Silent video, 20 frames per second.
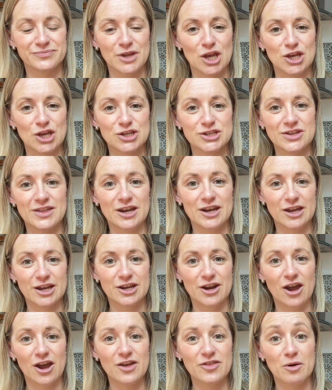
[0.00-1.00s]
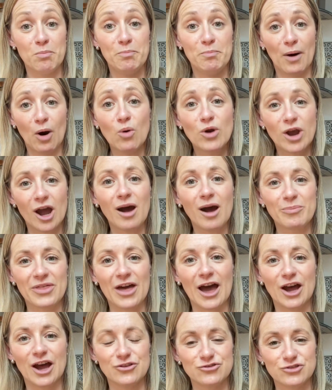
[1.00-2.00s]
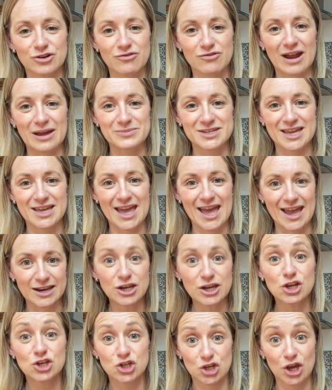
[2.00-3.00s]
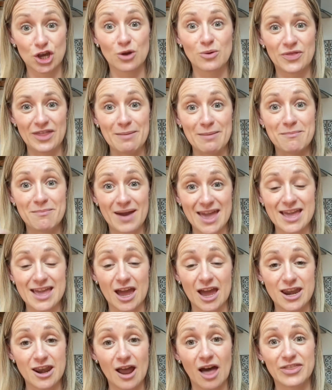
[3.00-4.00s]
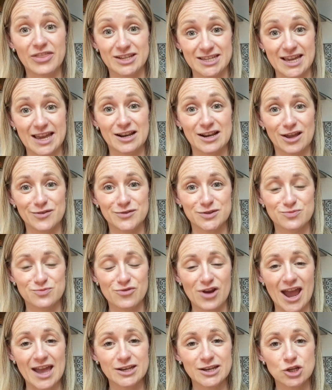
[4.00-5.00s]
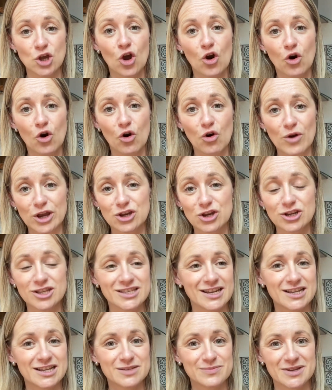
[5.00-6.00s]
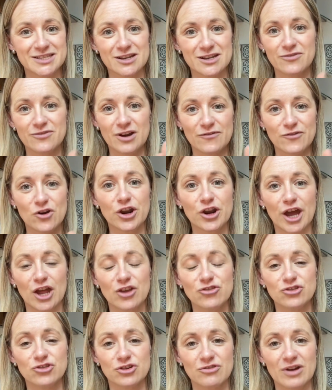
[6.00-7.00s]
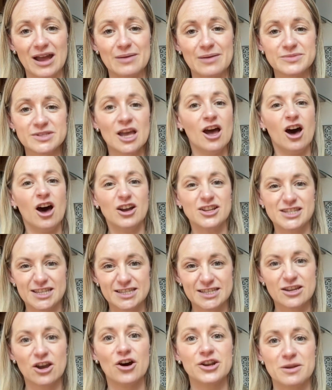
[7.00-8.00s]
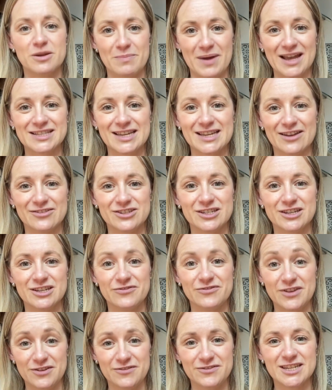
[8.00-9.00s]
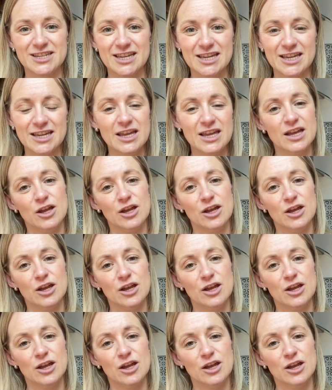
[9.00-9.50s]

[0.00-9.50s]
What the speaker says: So then I could either bulk up that 100 grams again to go and then make another 10 loaves of bread, or I could say to myself, well, I've got 100 grams, I'll discard it back down to 50,